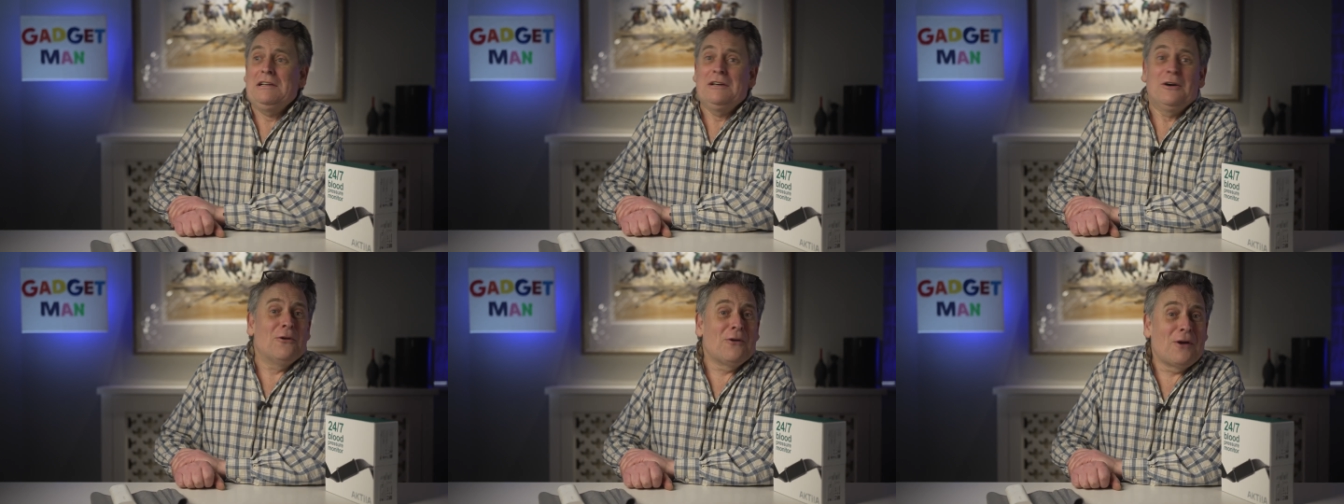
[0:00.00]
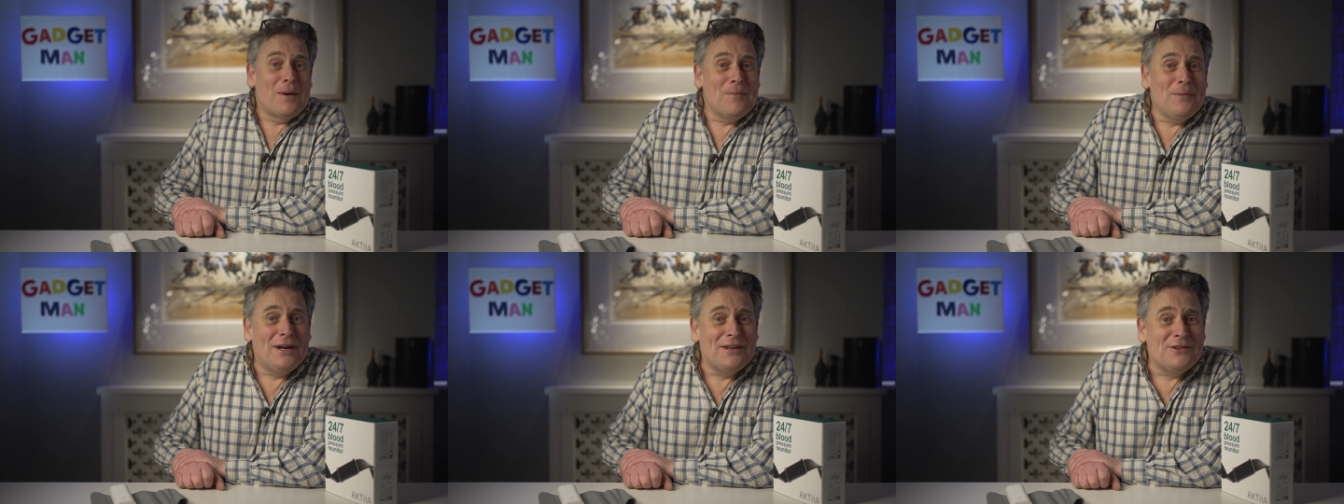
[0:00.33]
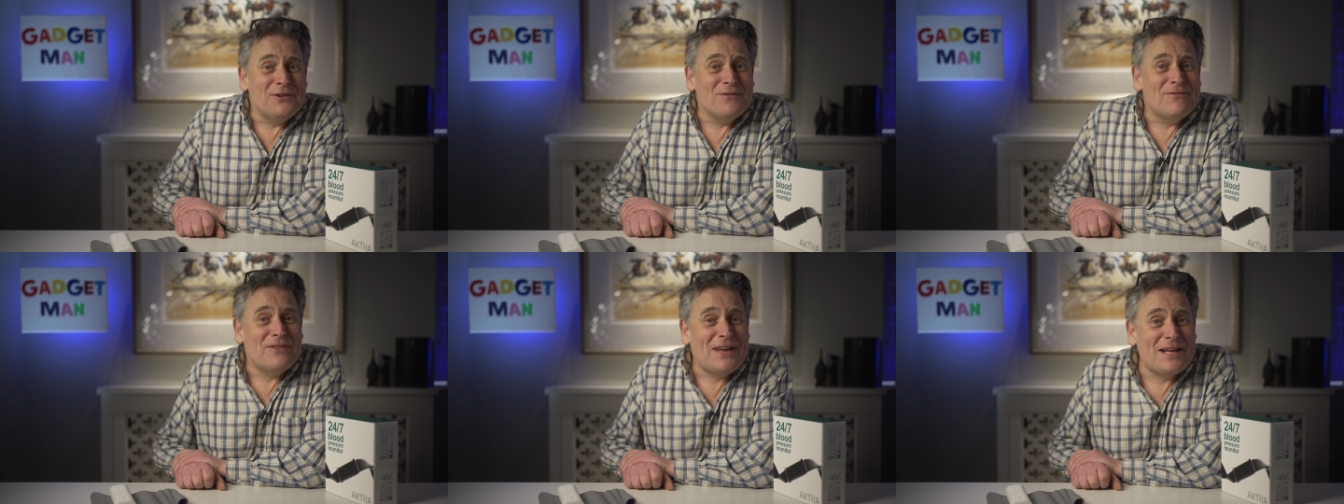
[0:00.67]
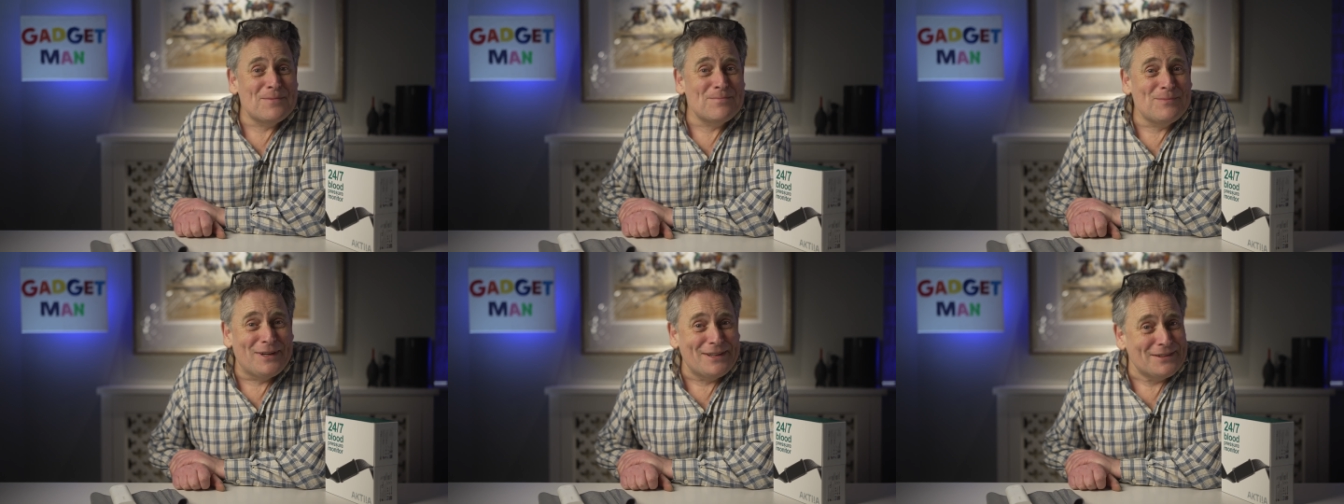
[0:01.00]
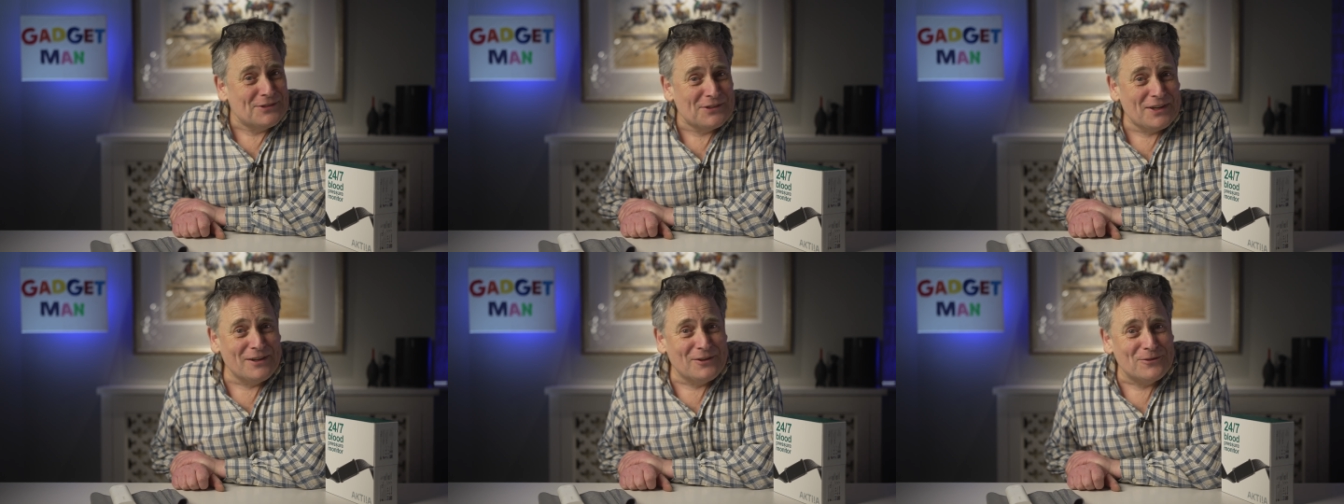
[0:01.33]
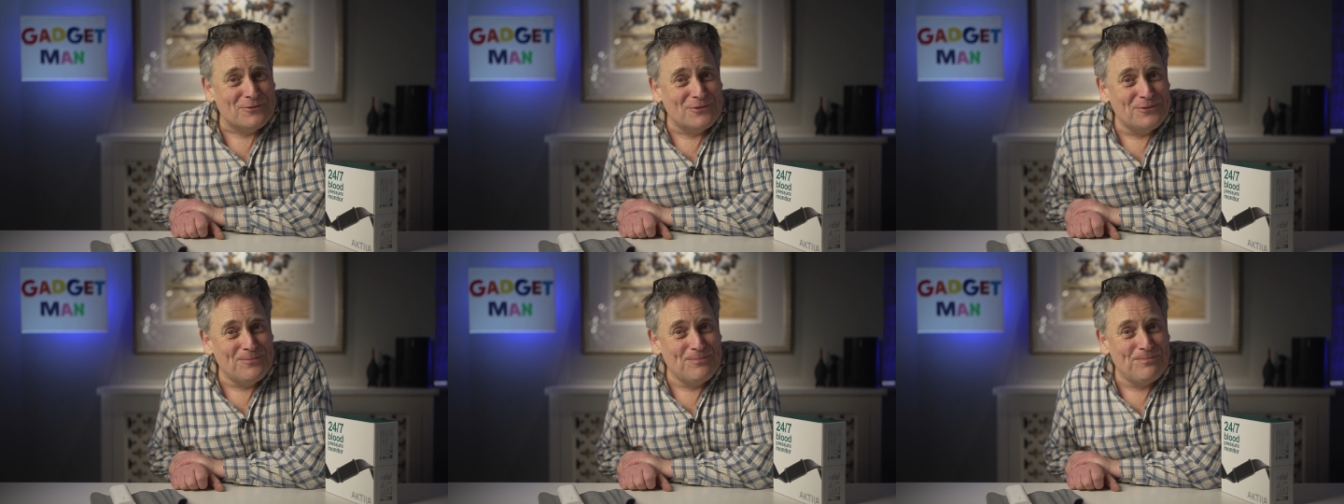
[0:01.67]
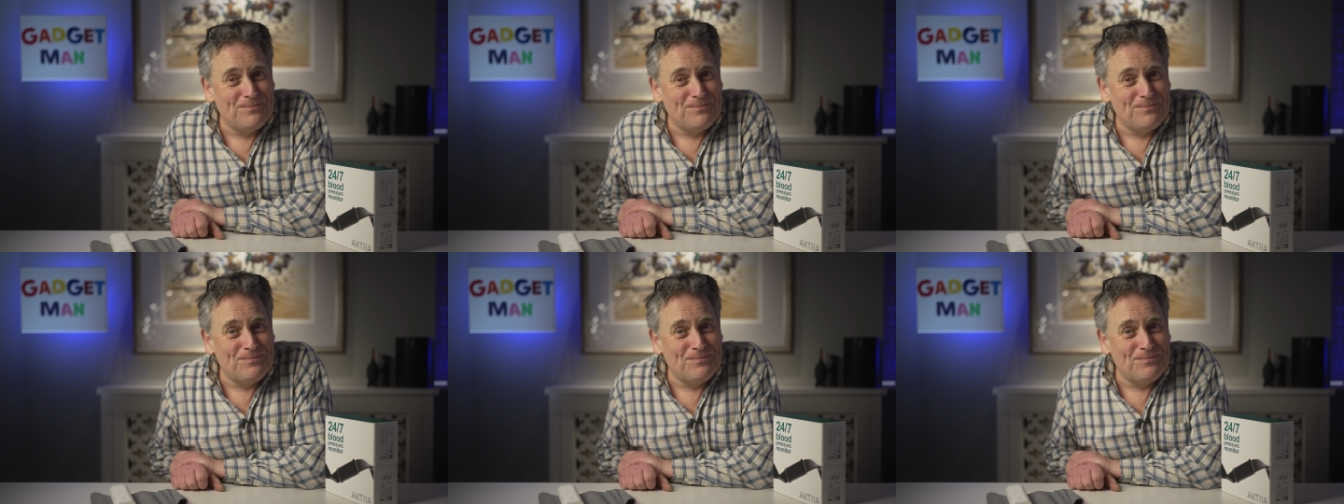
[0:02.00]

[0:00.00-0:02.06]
or I might offend myself.